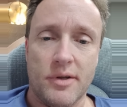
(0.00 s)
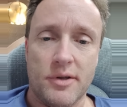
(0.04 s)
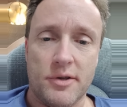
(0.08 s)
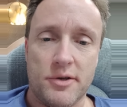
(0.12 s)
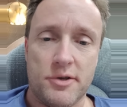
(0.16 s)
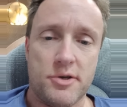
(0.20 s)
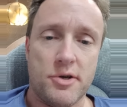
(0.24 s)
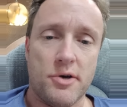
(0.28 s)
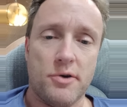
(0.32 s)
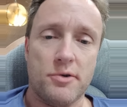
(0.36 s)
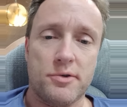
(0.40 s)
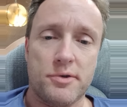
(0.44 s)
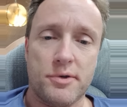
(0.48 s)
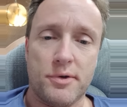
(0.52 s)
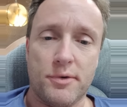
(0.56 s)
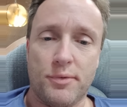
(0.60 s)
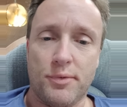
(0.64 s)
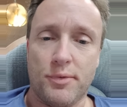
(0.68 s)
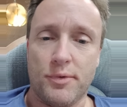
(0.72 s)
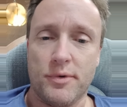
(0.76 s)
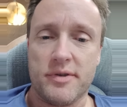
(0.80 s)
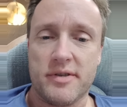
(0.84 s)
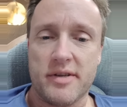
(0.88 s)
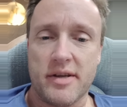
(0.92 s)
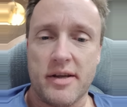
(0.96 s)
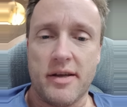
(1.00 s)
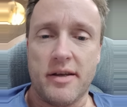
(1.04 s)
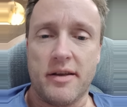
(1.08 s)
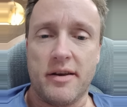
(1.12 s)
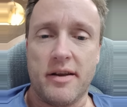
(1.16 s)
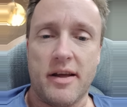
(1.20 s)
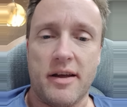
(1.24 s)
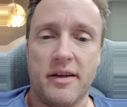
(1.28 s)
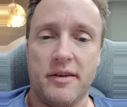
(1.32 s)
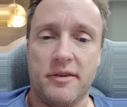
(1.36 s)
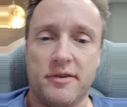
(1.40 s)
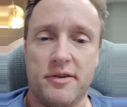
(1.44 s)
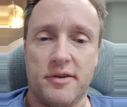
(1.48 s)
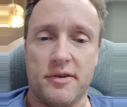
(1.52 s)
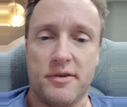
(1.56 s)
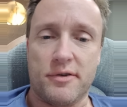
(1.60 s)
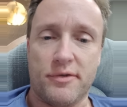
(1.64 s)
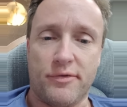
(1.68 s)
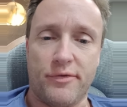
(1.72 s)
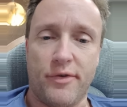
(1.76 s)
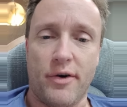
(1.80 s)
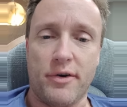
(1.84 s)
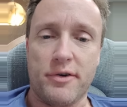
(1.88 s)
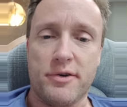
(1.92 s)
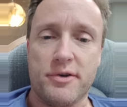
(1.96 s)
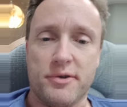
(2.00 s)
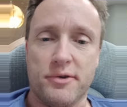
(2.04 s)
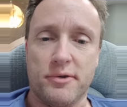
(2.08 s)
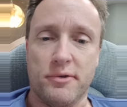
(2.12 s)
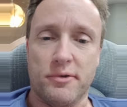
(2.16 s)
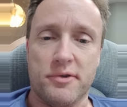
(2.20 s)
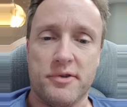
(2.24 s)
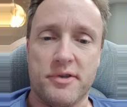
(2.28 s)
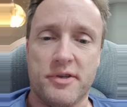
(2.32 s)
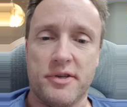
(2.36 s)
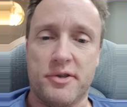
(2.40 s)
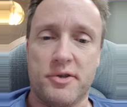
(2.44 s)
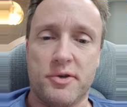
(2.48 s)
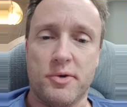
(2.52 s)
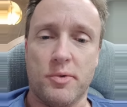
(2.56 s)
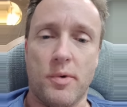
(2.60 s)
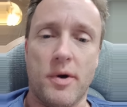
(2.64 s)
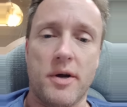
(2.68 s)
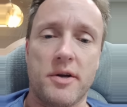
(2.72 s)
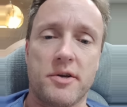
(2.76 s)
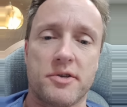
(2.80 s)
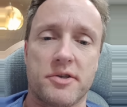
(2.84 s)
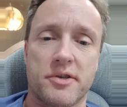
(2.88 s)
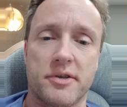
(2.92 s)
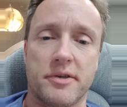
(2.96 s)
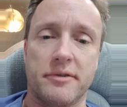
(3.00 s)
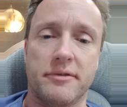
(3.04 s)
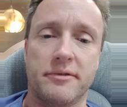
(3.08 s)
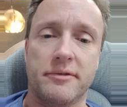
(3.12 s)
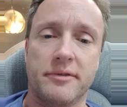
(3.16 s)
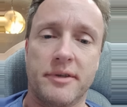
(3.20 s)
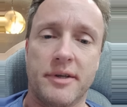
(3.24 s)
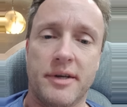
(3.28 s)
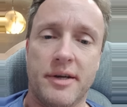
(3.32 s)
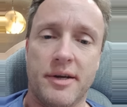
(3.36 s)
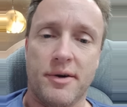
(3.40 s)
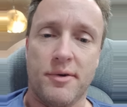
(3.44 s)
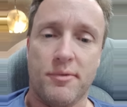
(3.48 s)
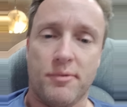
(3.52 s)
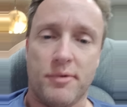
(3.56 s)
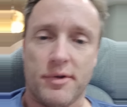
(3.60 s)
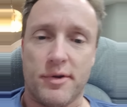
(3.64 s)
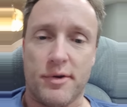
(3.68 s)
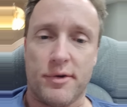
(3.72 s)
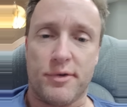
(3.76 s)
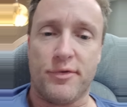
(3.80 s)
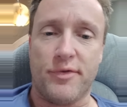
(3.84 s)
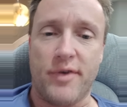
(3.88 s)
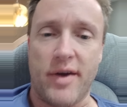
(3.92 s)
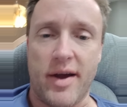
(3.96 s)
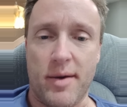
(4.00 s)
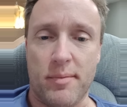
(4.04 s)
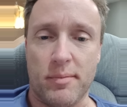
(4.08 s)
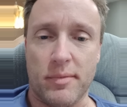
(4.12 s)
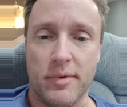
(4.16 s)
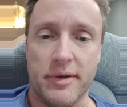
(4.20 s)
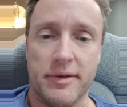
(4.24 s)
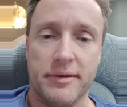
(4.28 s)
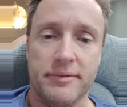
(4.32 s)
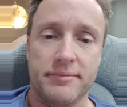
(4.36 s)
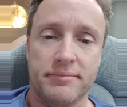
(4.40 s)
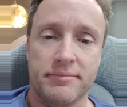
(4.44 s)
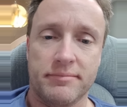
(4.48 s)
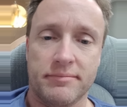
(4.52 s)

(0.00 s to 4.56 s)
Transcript: Joseph was in a dysfunctional situation with his family.